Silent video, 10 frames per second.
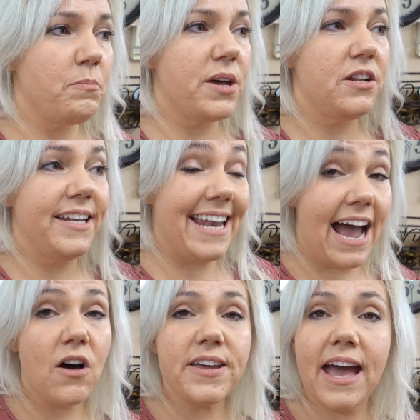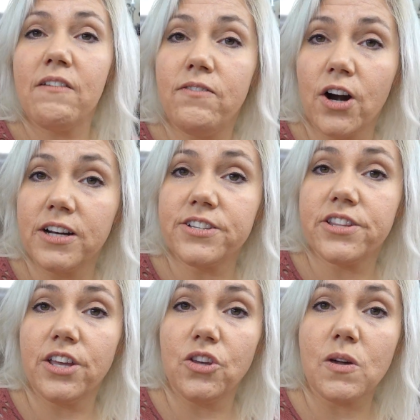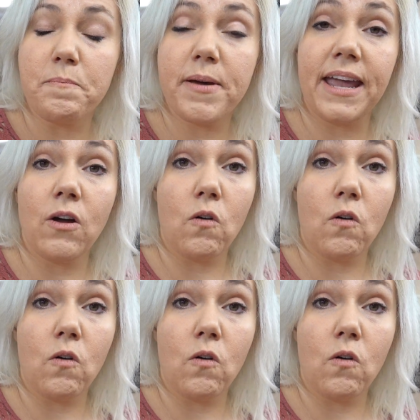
But now they have varnish that you can paint